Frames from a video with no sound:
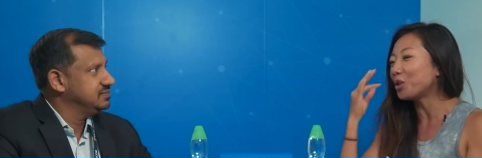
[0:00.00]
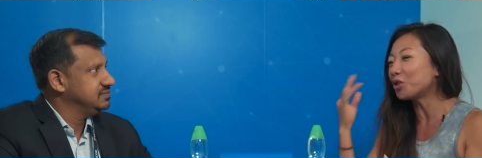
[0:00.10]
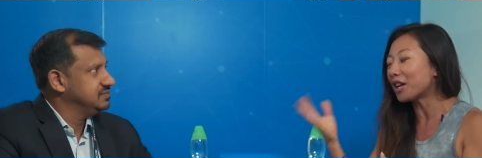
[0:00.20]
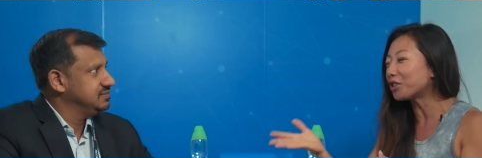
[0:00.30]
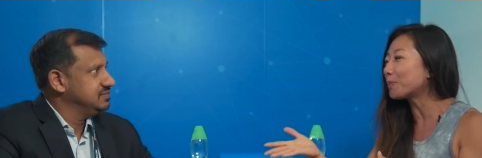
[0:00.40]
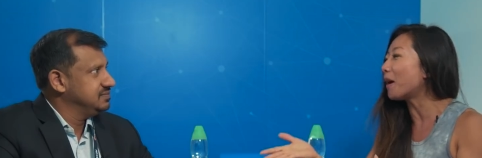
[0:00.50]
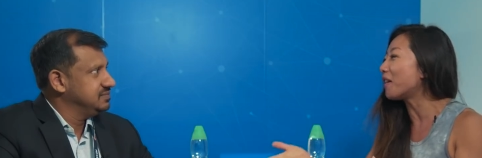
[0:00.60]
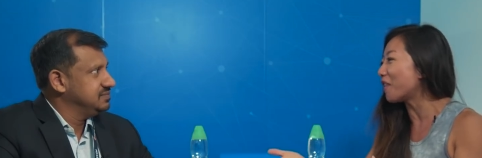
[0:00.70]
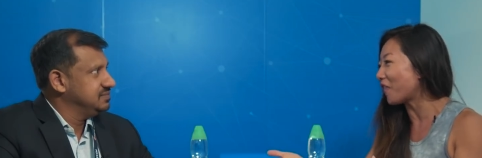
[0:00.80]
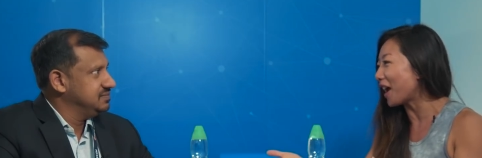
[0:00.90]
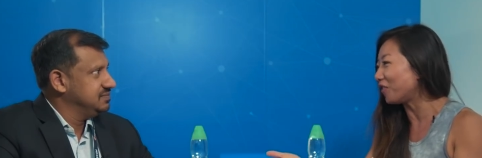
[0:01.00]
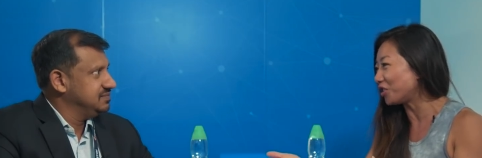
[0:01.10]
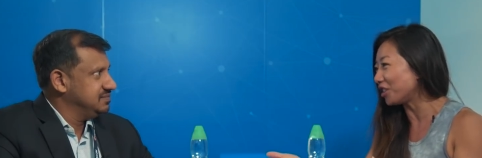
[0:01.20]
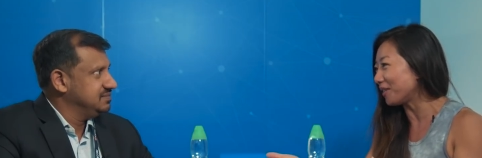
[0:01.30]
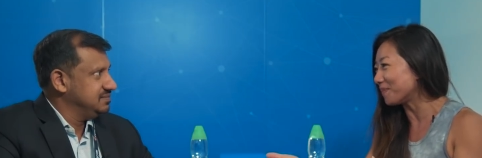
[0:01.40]
Speaker 1: You touched upon
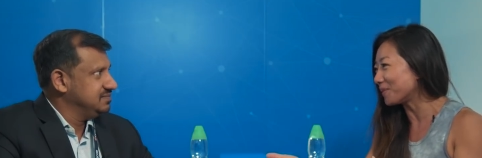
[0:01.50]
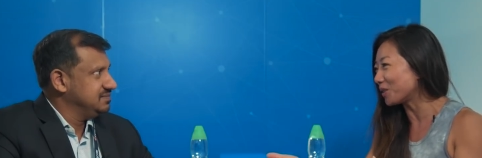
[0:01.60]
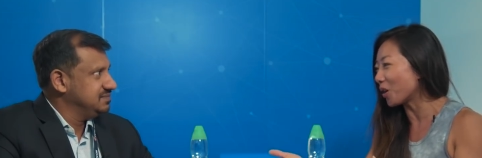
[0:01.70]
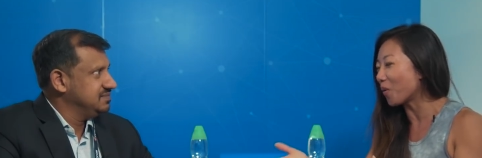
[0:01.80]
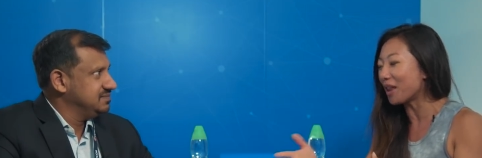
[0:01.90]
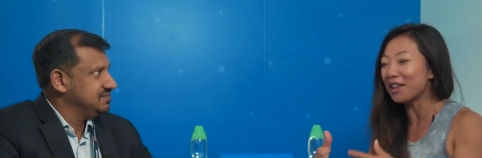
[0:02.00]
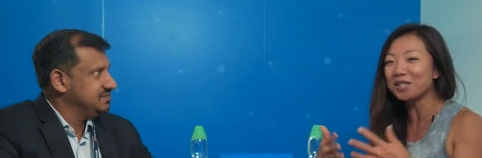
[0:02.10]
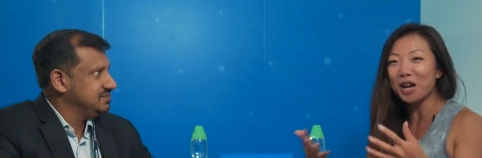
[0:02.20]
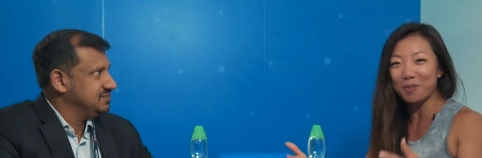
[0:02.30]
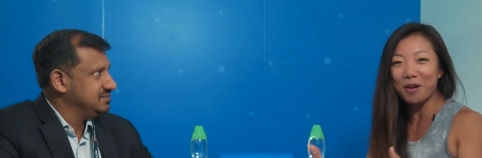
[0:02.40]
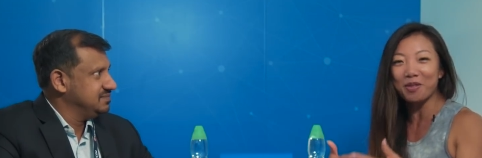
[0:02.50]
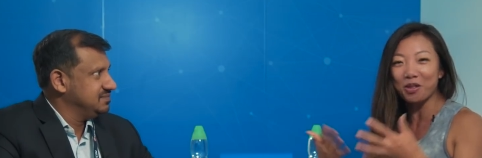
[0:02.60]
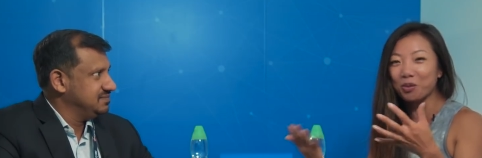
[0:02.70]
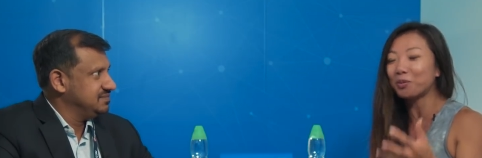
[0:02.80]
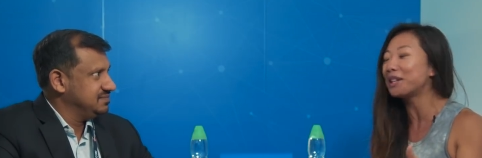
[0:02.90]
5G, so let's talk about the
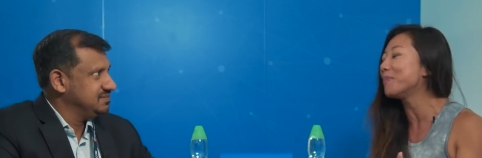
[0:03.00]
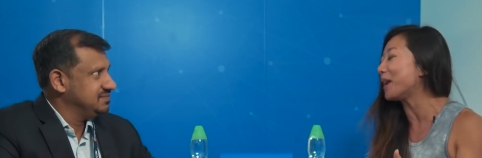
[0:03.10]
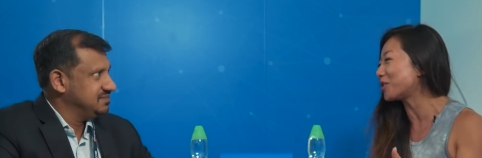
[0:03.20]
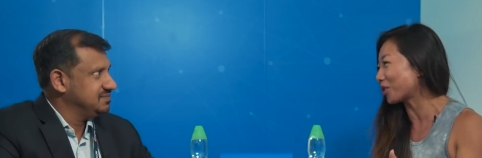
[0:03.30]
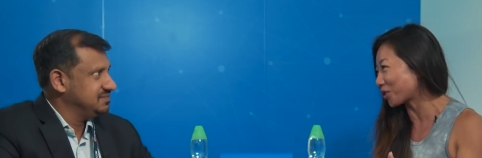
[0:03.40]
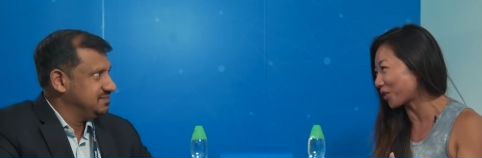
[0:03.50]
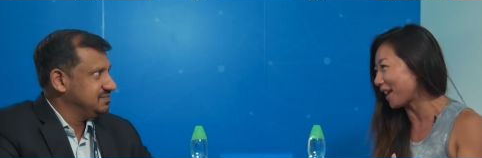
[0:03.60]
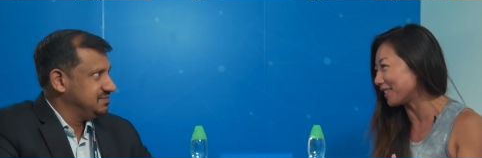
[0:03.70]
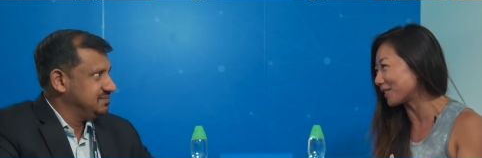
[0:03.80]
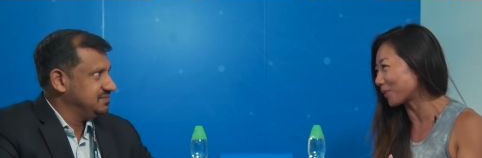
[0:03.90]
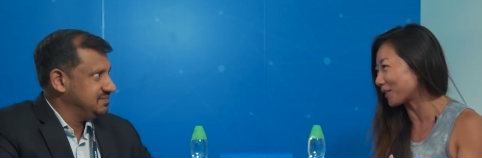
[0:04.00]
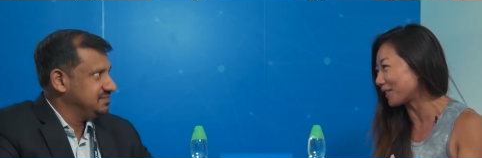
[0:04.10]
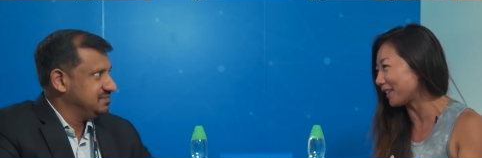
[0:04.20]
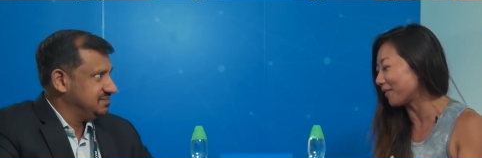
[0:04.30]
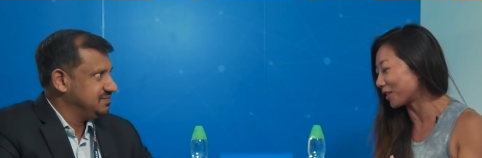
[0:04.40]
three major trends
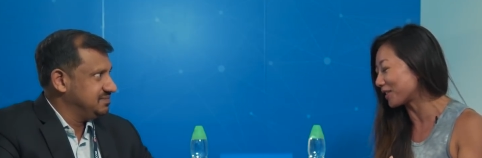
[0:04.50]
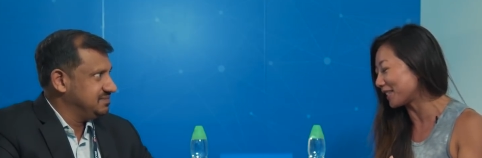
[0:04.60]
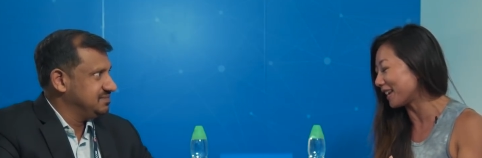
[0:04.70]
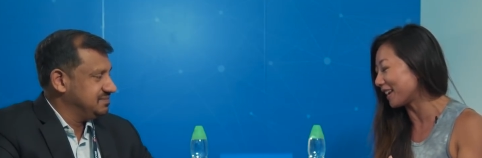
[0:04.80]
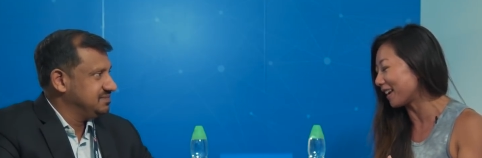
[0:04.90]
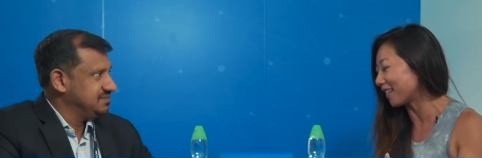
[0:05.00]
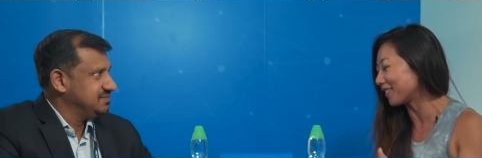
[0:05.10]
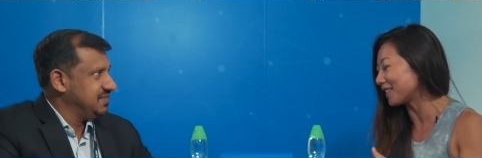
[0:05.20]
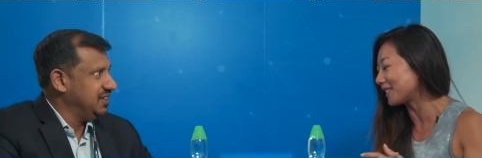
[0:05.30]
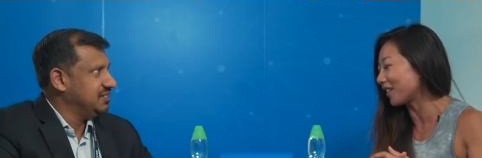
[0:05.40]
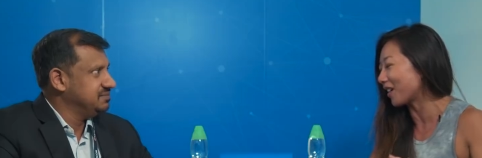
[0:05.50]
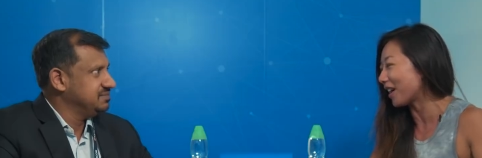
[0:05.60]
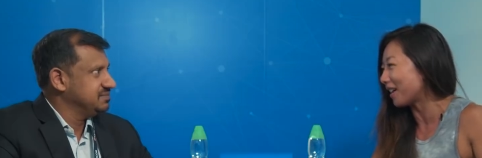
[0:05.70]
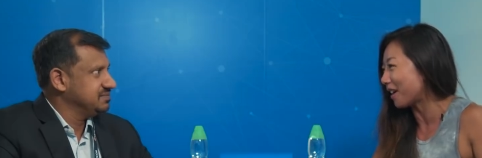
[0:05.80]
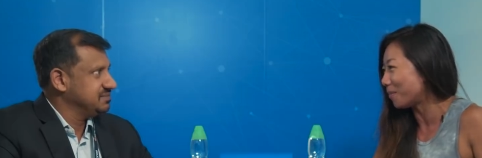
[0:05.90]
we're seeing here this year
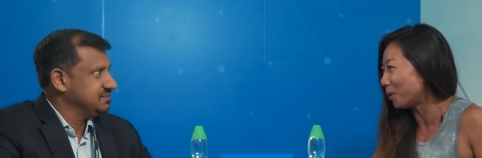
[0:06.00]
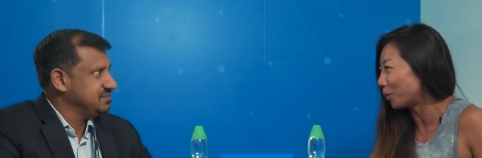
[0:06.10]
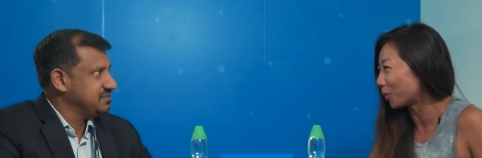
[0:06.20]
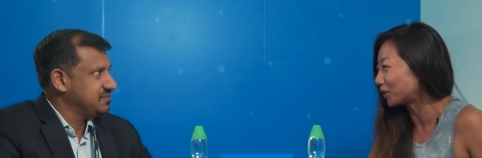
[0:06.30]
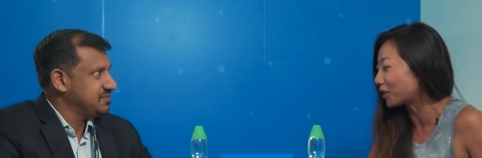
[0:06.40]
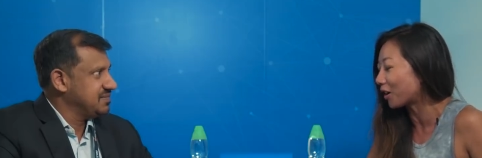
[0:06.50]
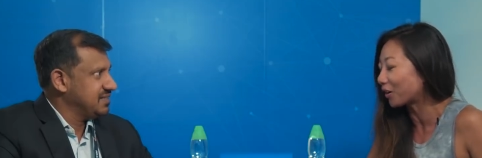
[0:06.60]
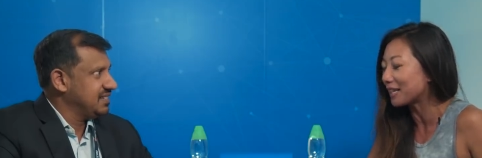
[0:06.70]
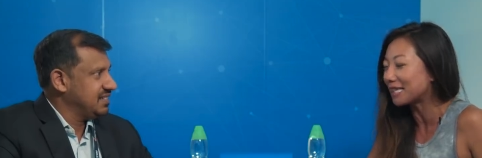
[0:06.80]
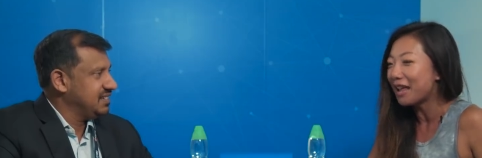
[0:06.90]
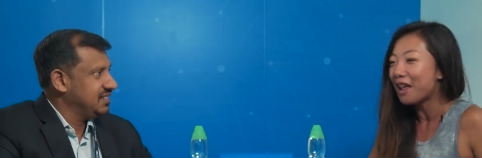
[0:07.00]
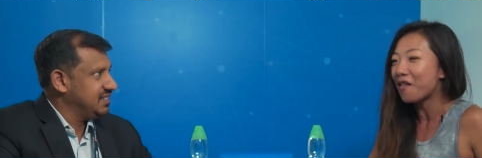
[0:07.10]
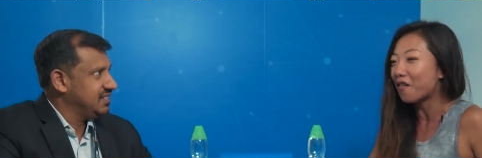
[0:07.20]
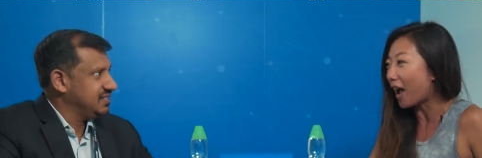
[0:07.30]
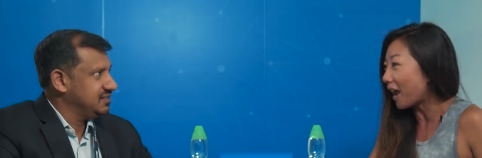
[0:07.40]
at Mobile World Congress.
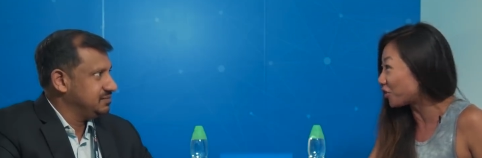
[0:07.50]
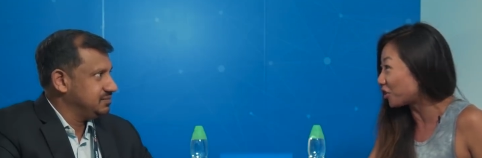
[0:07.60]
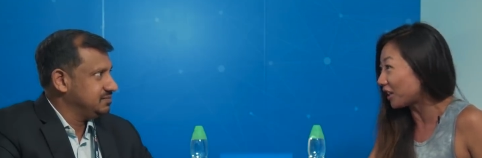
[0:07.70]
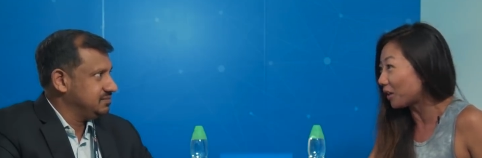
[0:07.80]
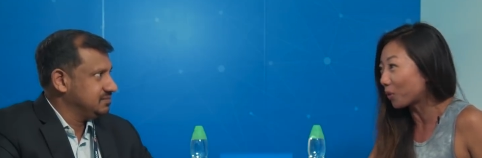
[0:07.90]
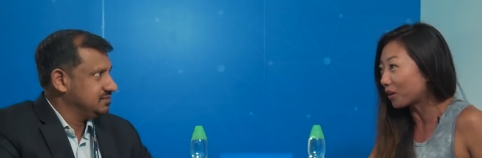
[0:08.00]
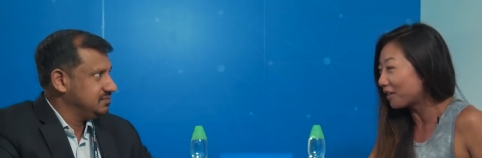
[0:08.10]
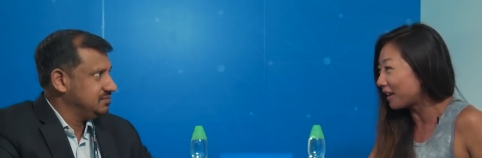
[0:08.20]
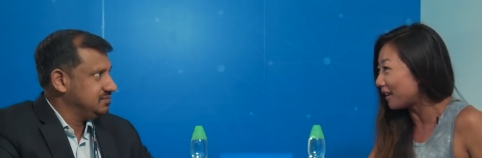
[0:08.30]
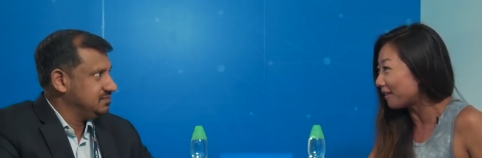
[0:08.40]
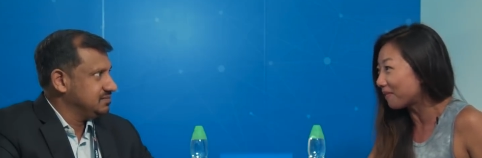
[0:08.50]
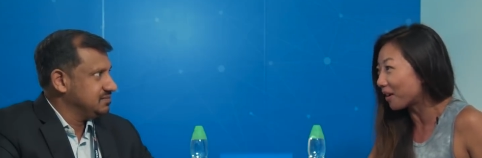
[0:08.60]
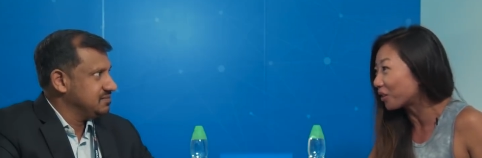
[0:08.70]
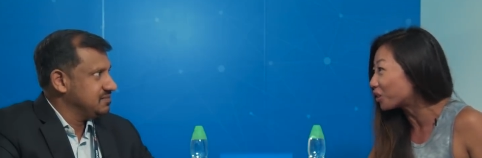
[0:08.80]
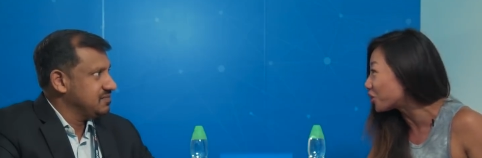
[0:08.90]
5G, what are the
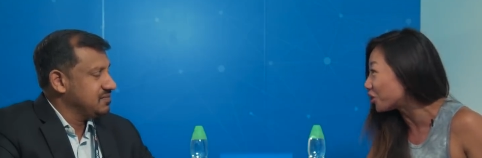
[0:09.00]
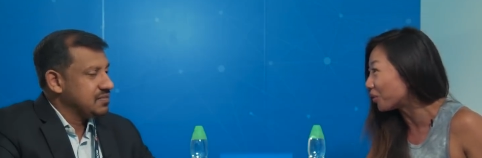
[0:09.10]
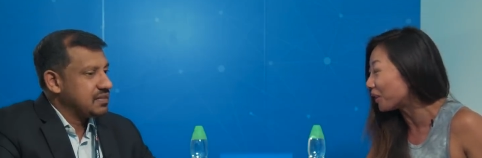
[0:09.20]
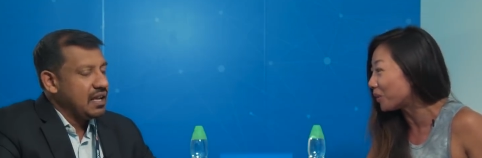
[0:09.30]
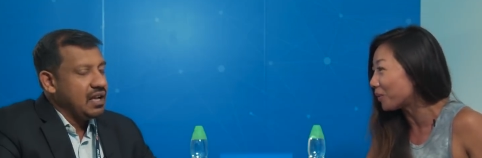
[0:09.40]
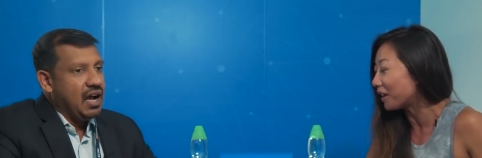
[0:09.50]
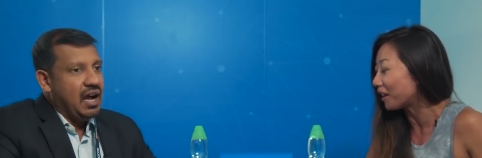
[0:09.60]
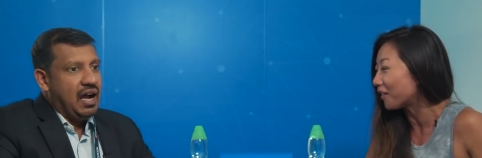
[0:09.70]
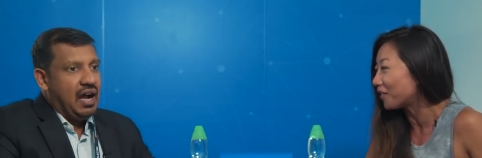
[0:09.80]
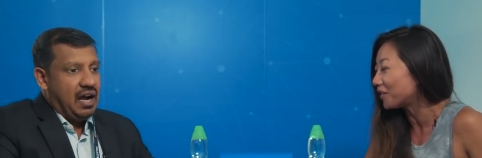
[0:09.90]
other two that you would think of?